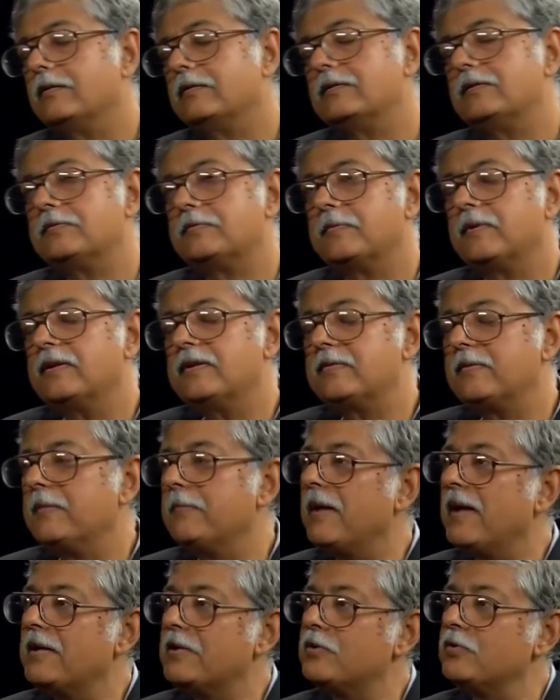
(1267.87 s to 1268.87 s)
This brings me
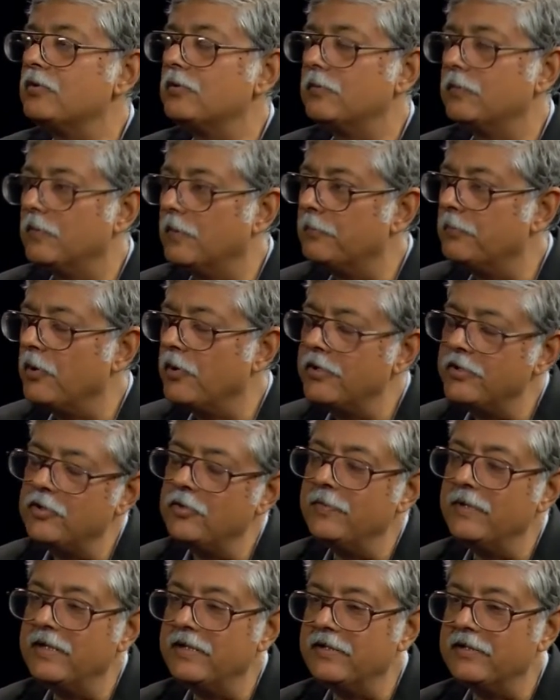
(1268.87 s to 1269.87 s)
back to a point
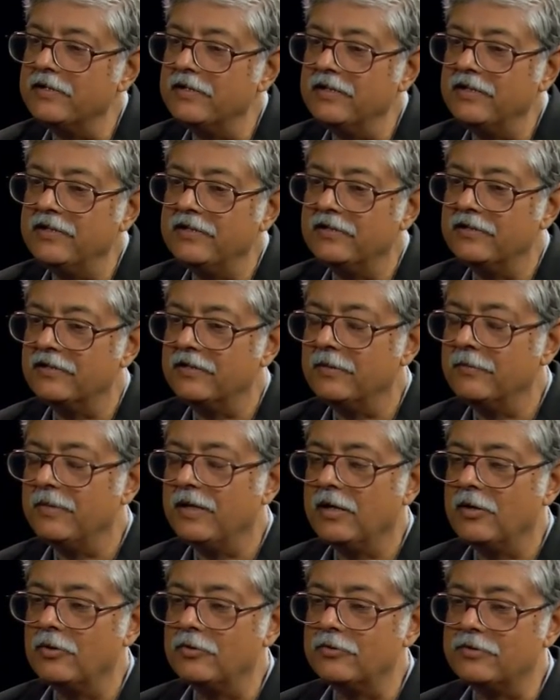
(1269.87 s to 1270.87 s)
you made earlier
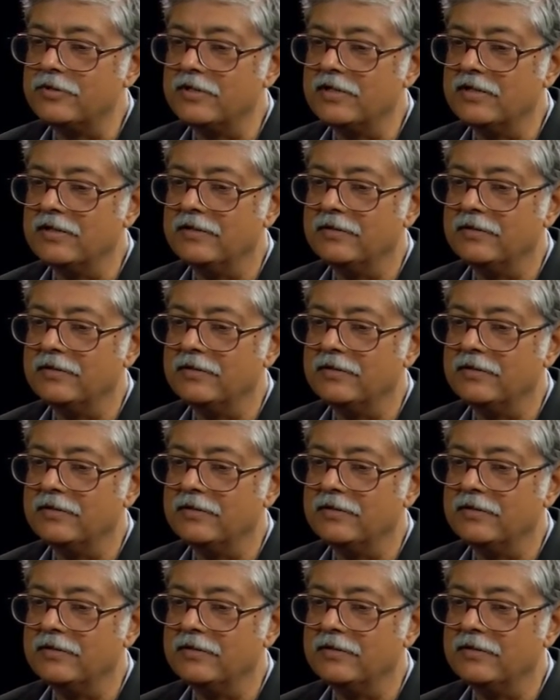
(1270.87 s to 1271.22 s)
about